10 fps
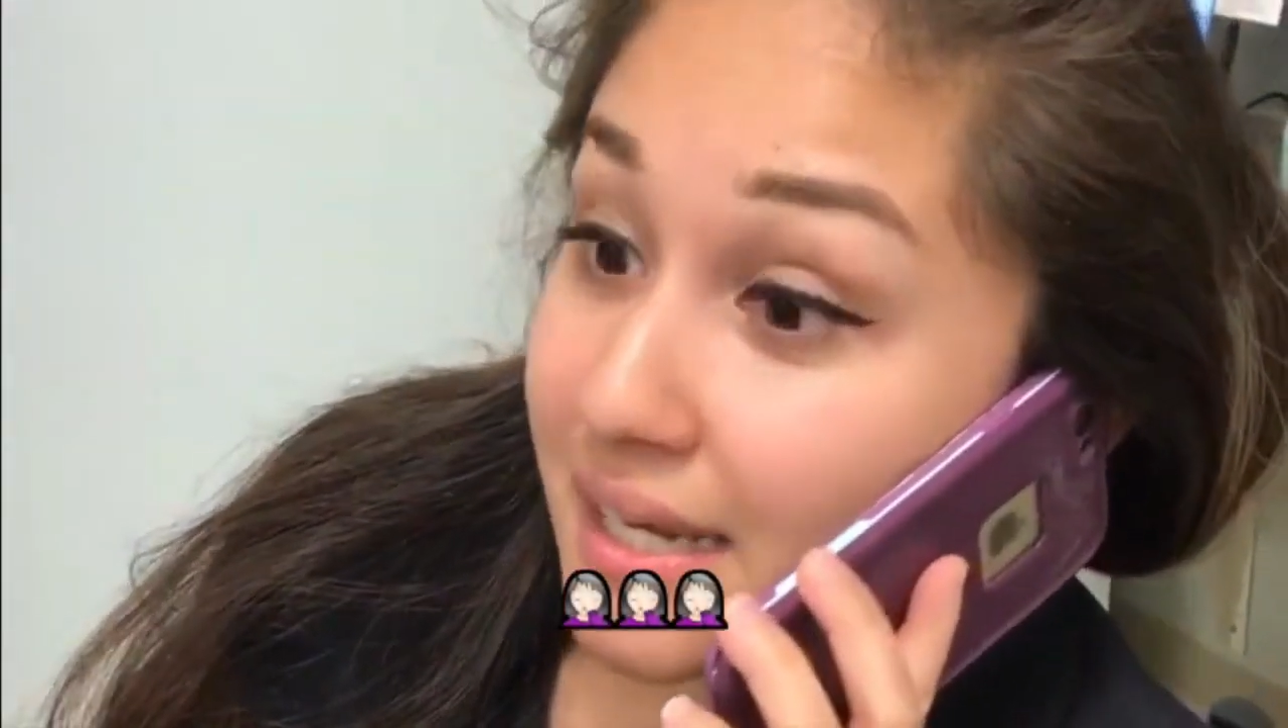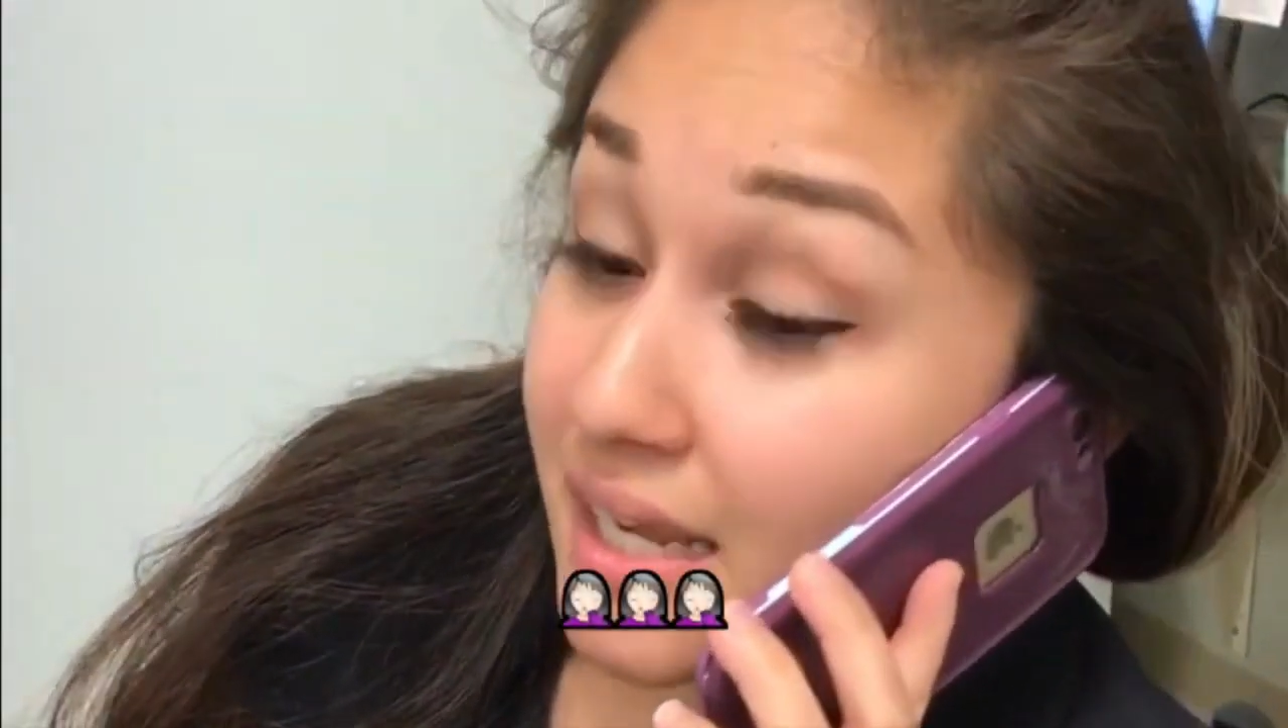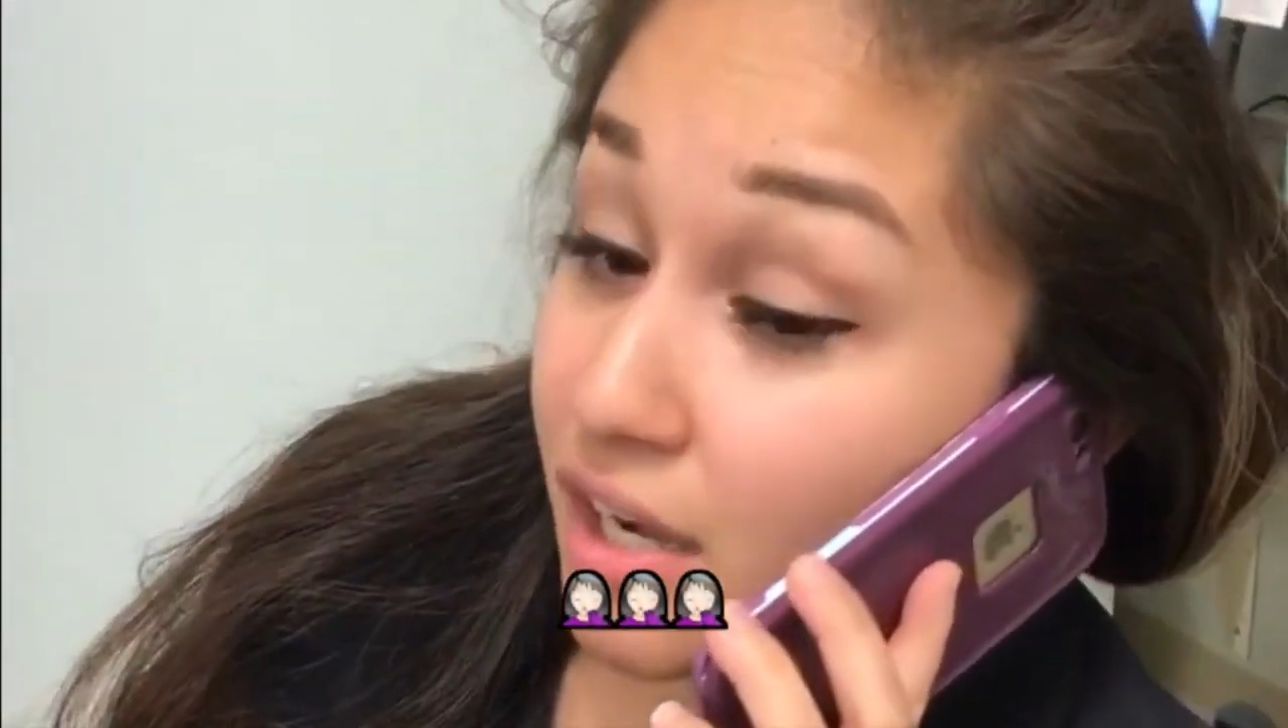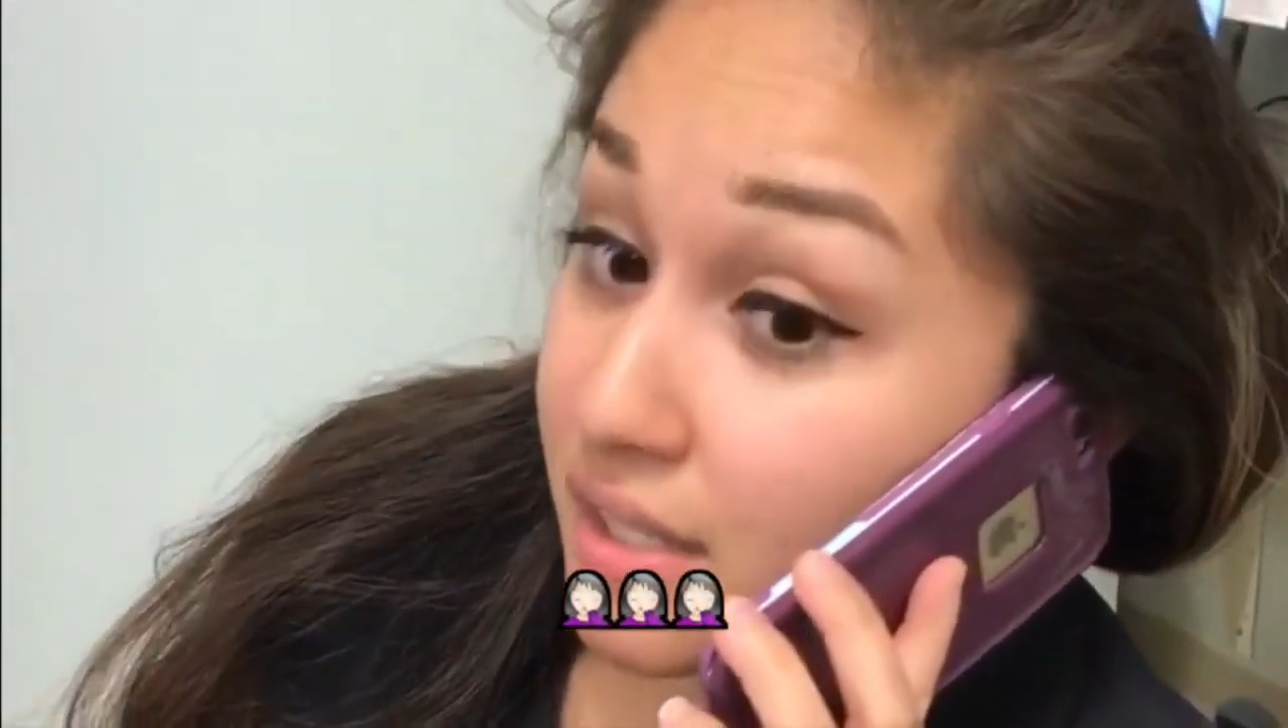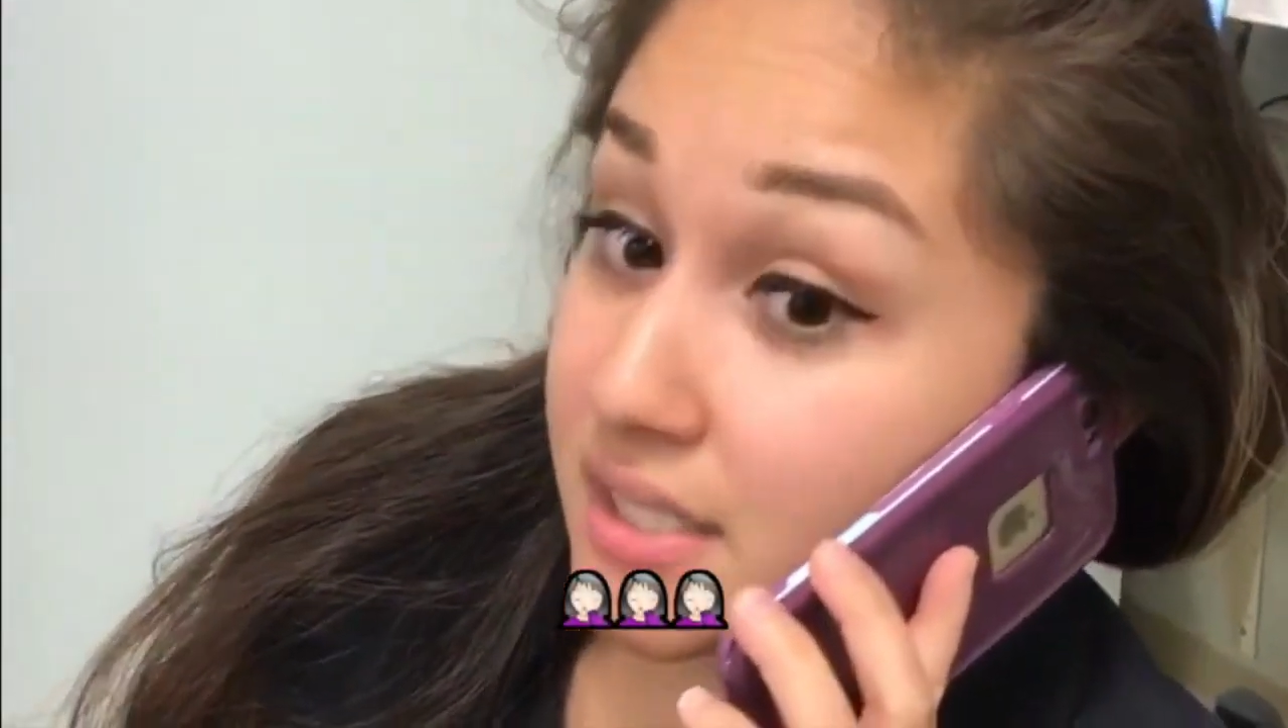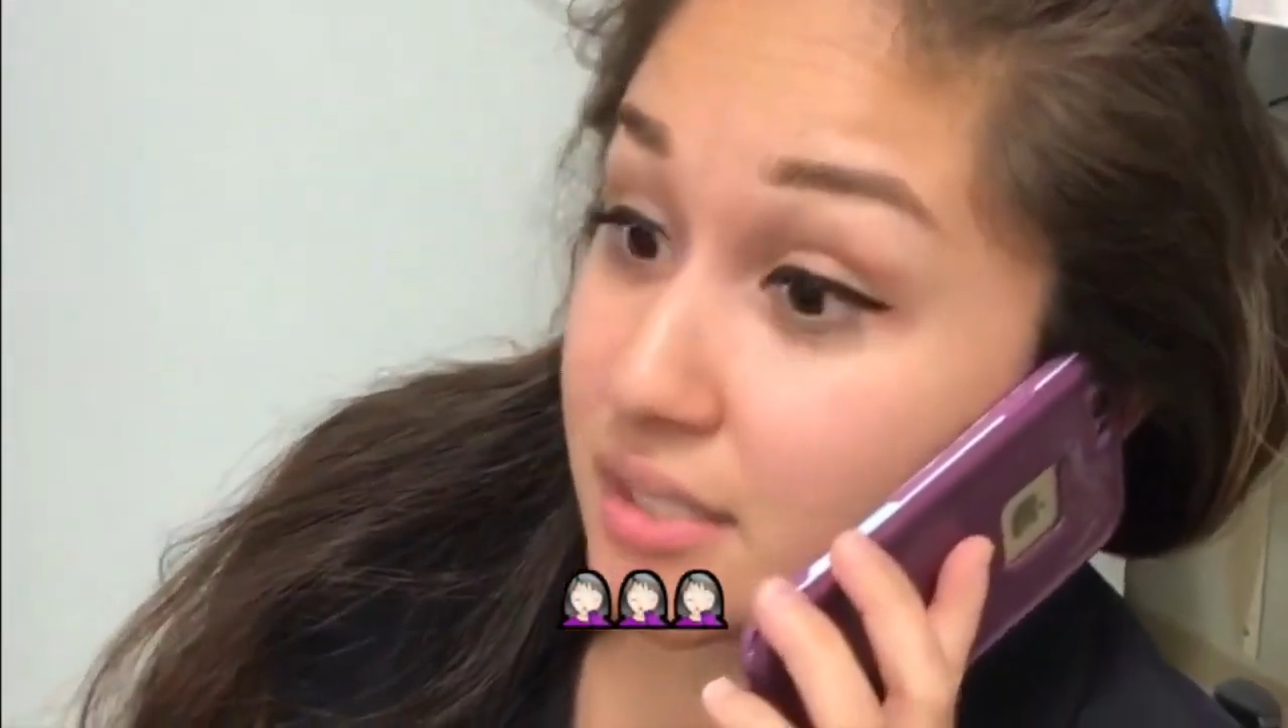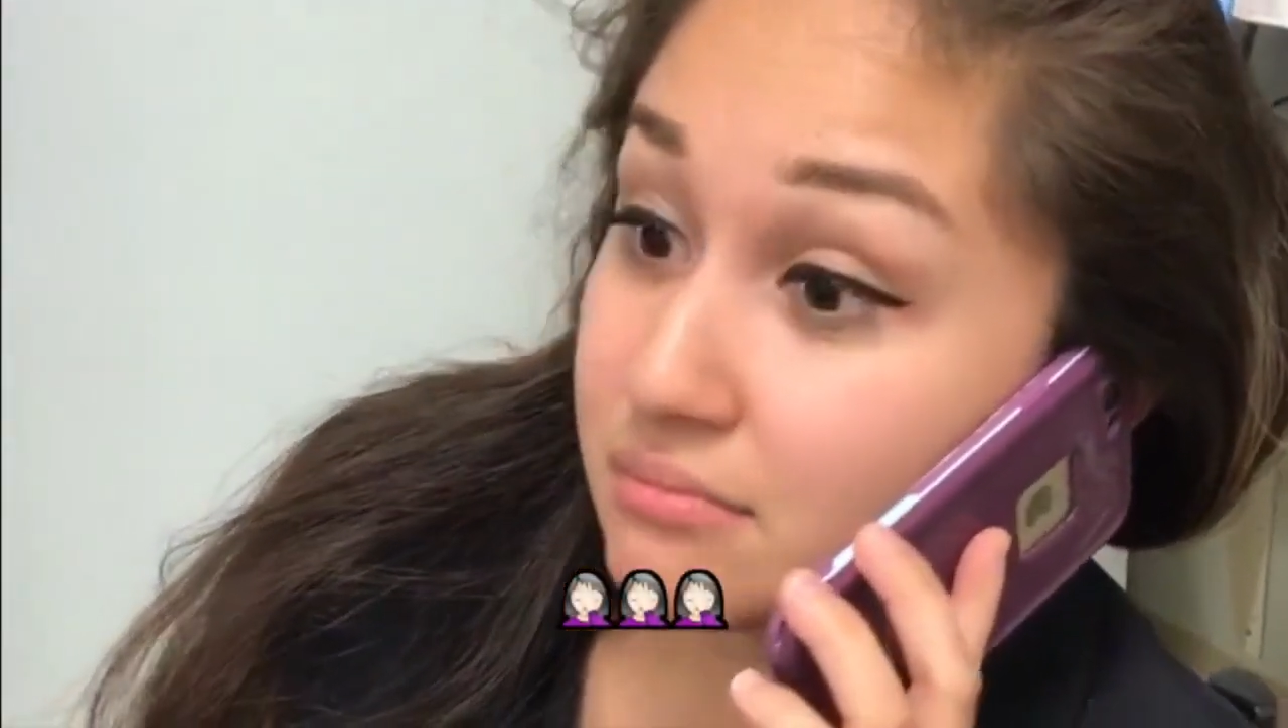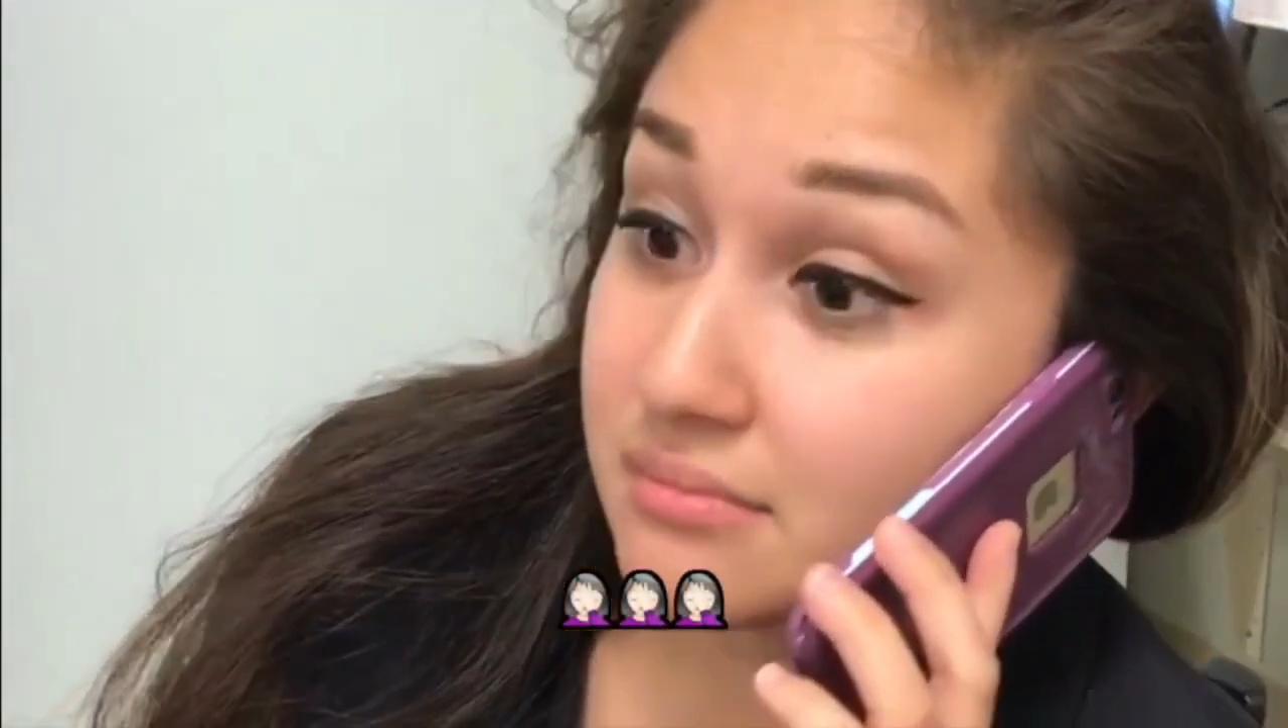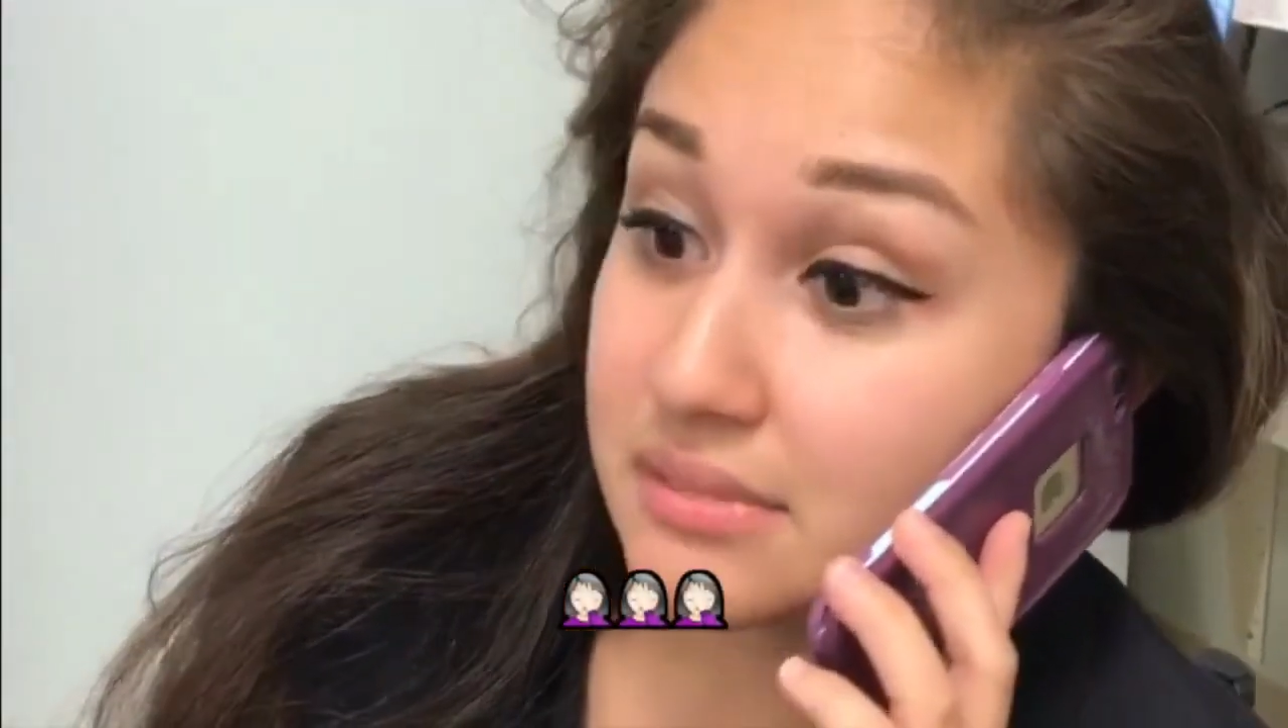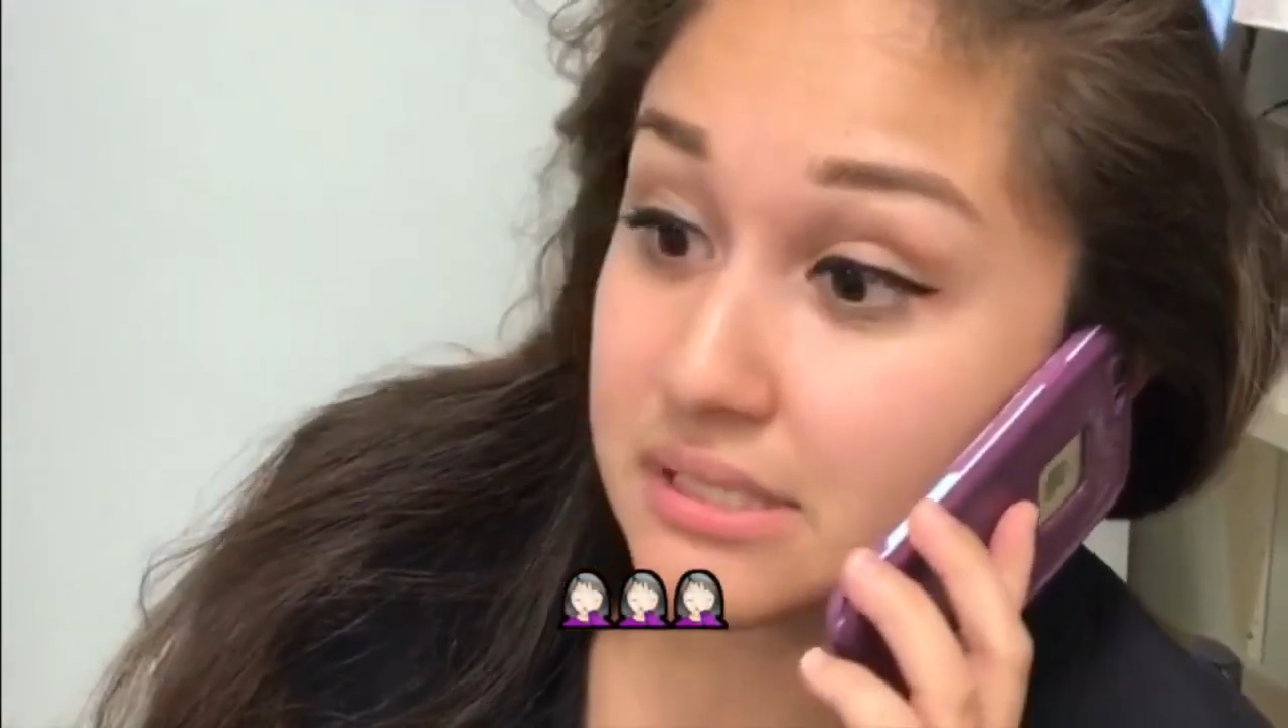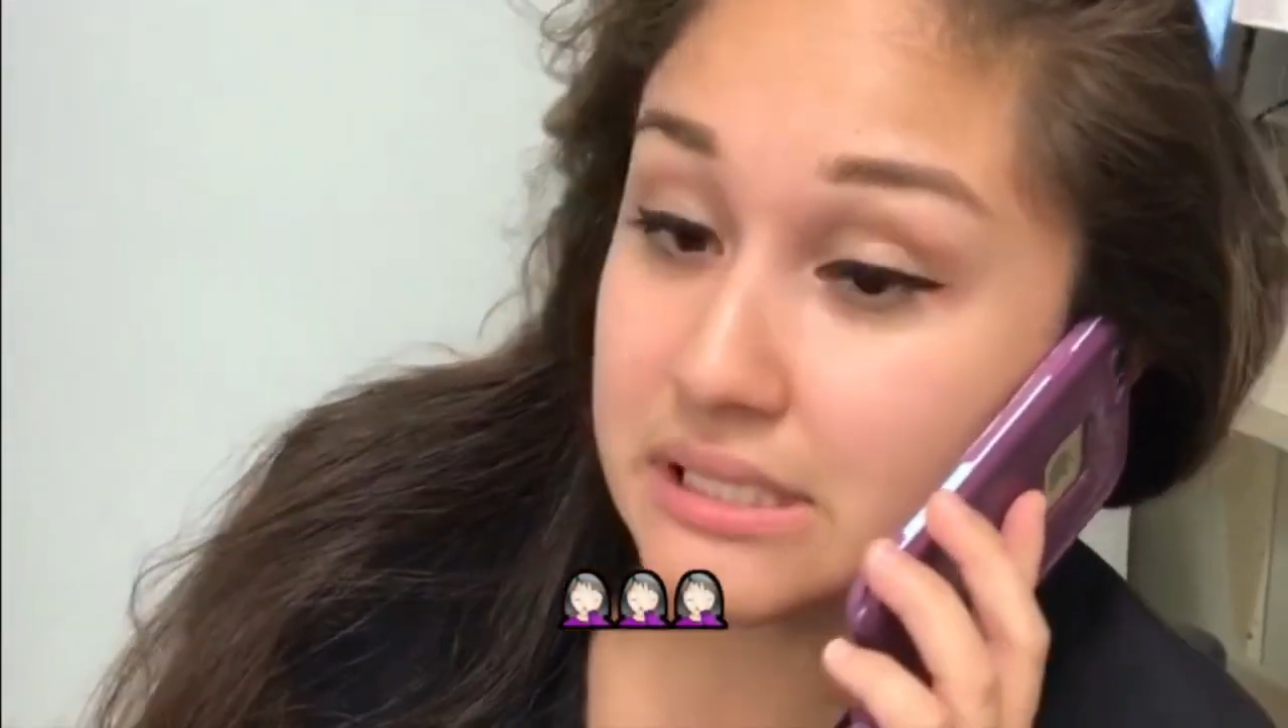a condom